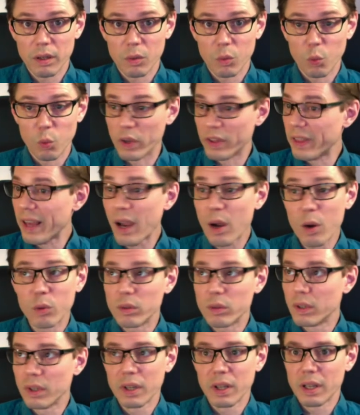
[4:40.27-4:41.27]
without
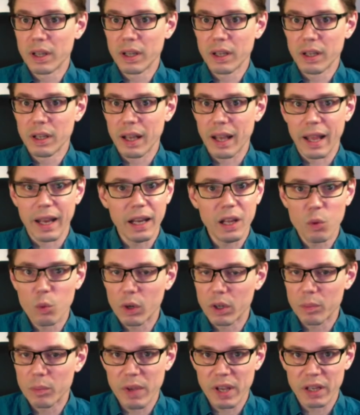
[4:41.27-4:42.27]

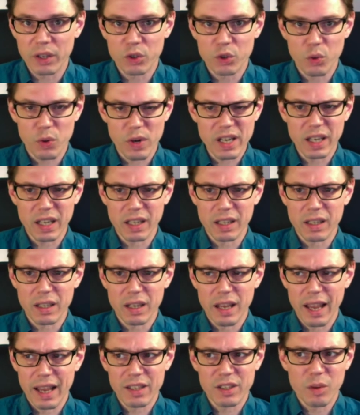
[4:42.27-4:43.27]
anyone being treated
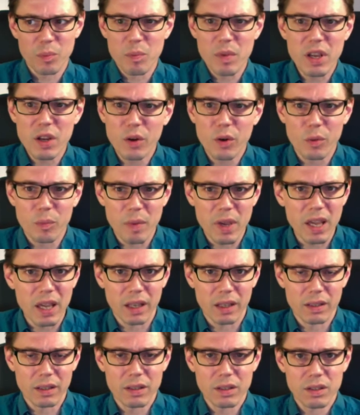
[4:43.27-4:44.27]
as a mere
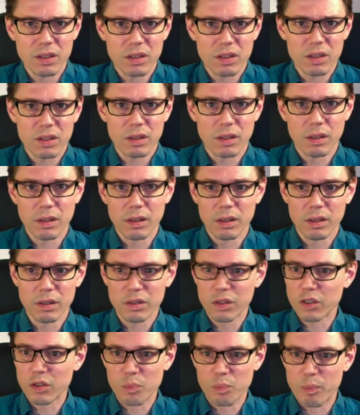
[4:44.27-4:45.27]
means. It's
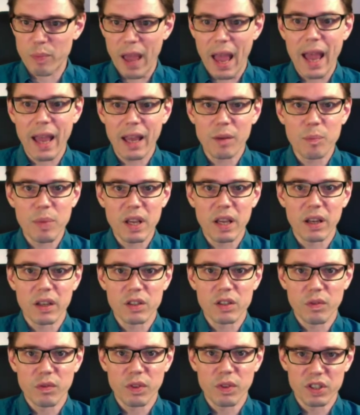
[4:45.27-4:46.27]
just bad
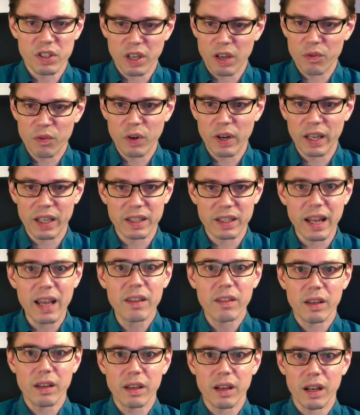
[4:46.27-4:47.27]
because of the suffering and
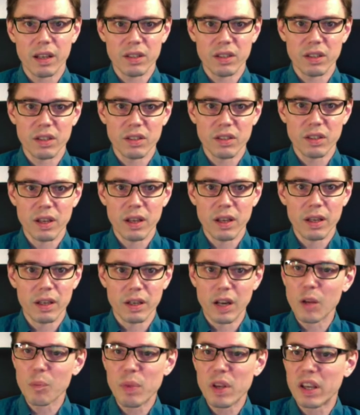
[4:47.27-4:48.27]
death it causes,
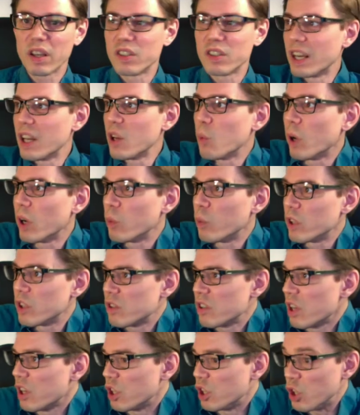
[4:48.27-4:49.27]
not because anyone
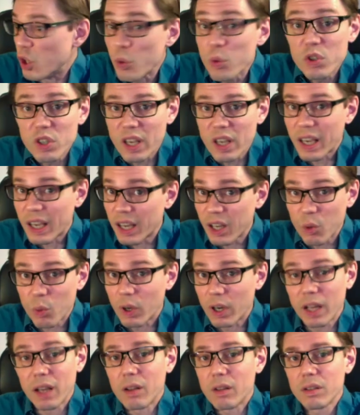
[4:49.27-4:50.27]
was using
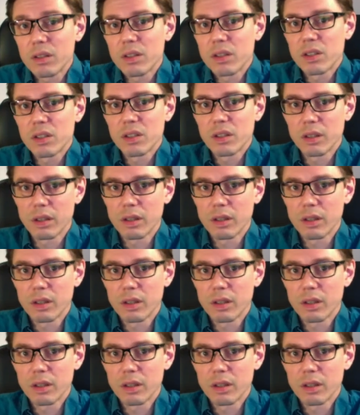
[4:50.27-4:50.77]
anyone else.